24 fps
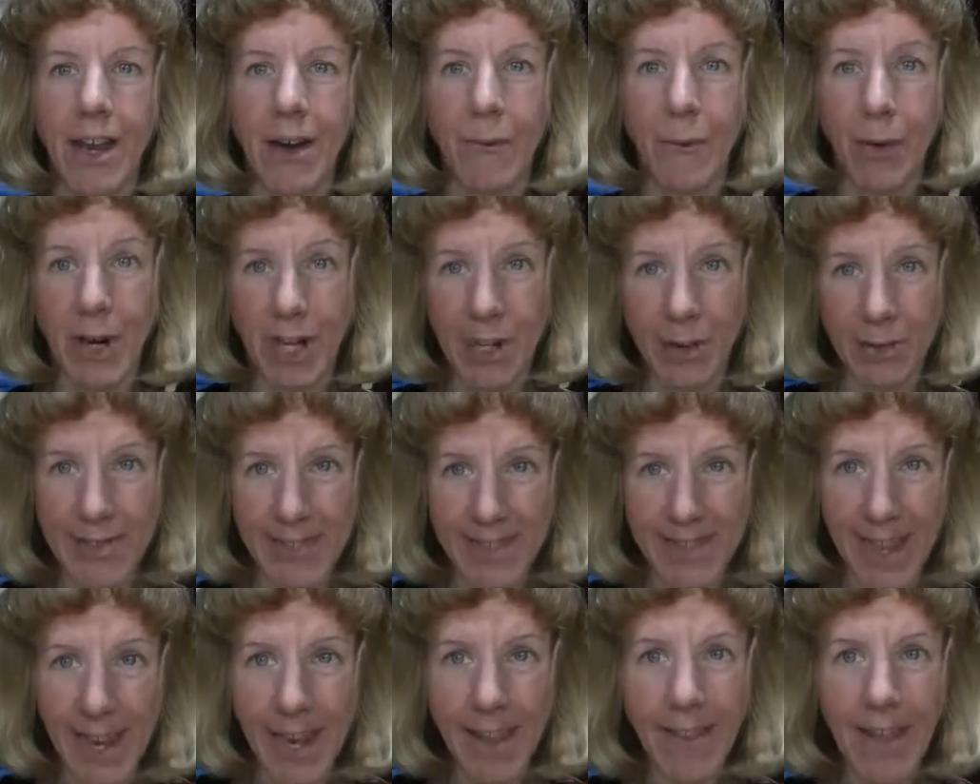when you
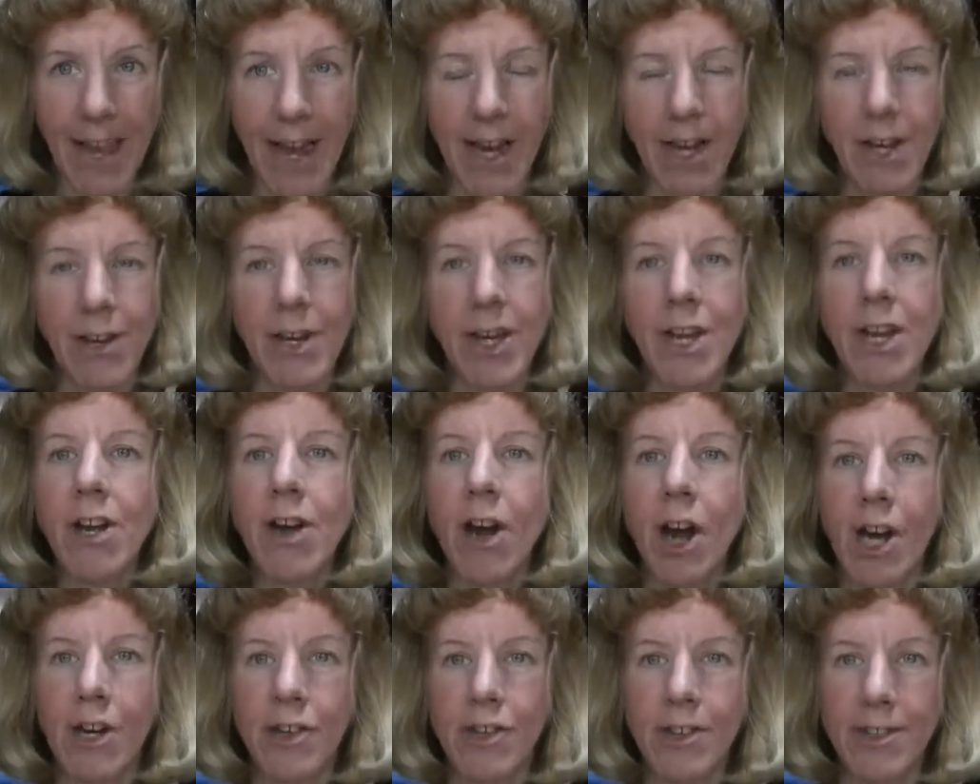say that, you need to
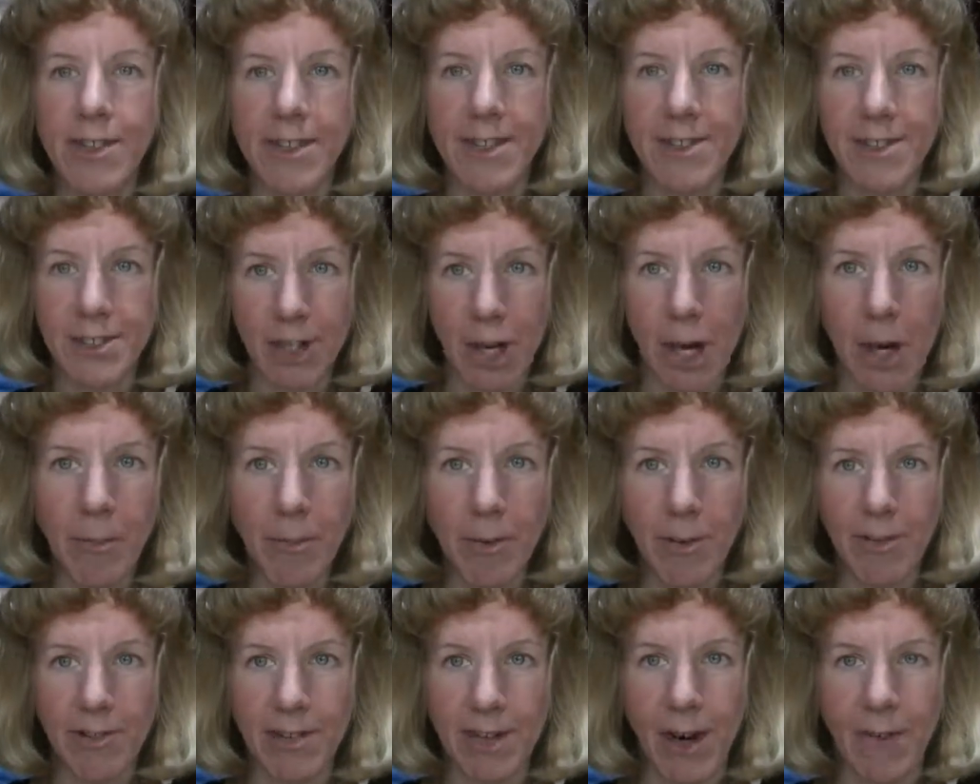consciously stop
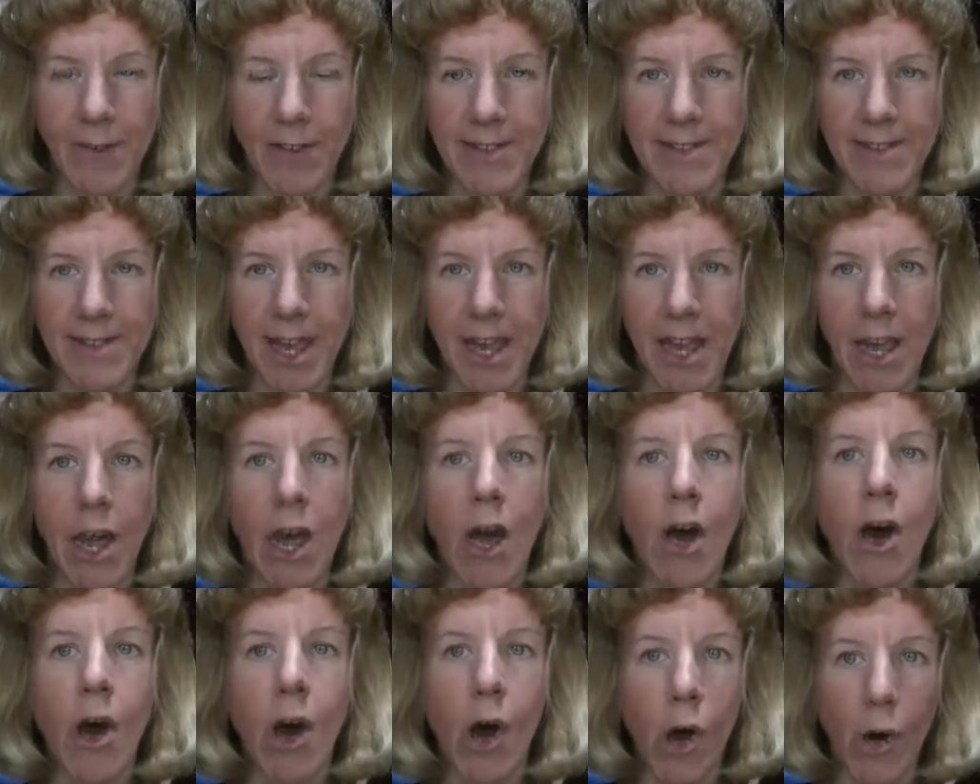yourself and say,
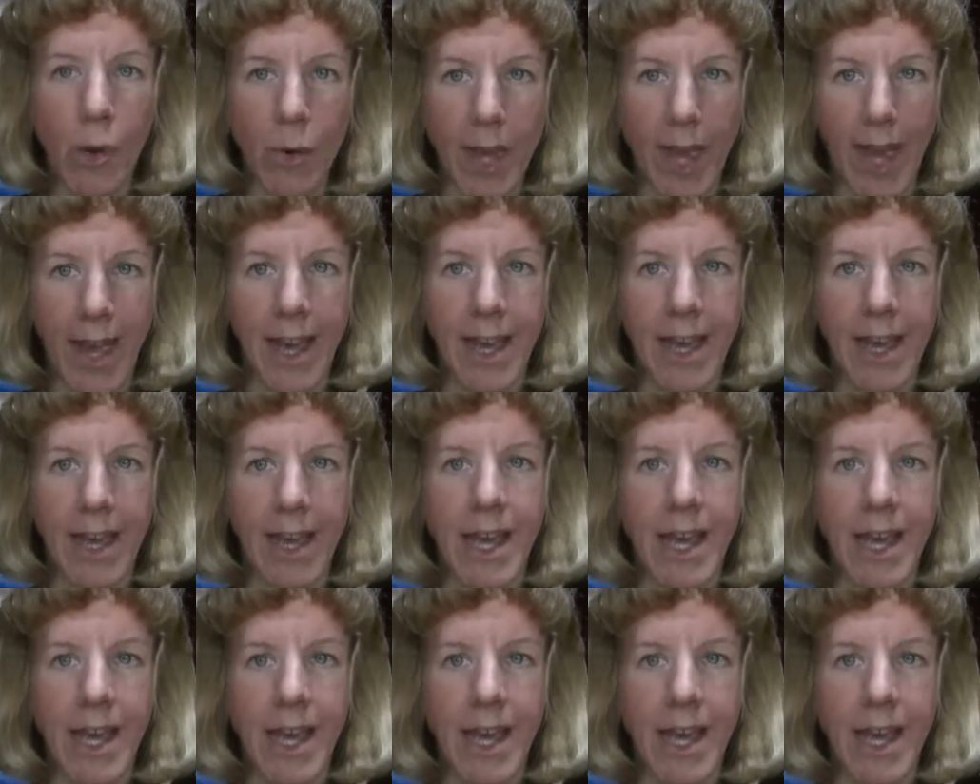okay,